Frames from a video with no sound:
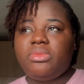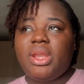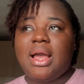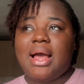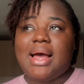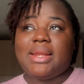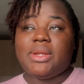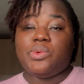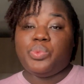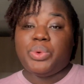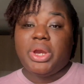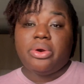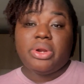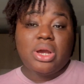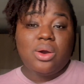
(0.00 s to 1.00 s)
and we
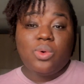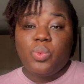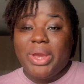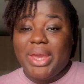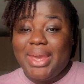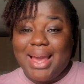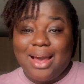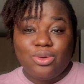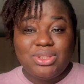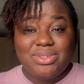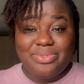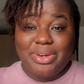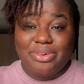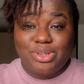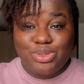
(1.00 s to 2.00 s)
are on our way out
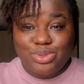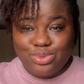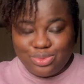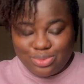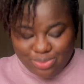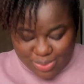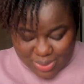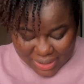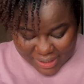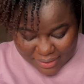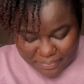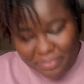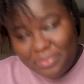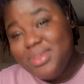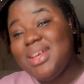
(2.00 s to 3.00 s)
very soon. Okay,
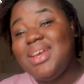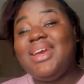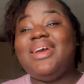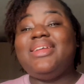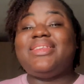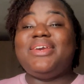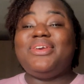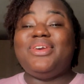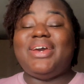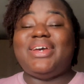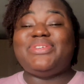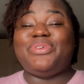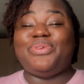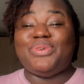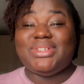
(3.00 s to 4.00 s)
thank you guys
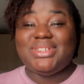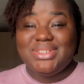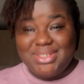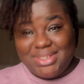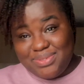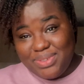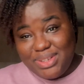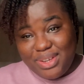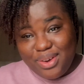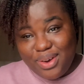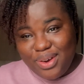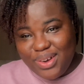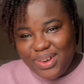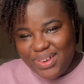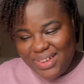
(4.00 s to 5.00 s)
for watching this
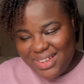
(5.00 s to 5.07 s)
video.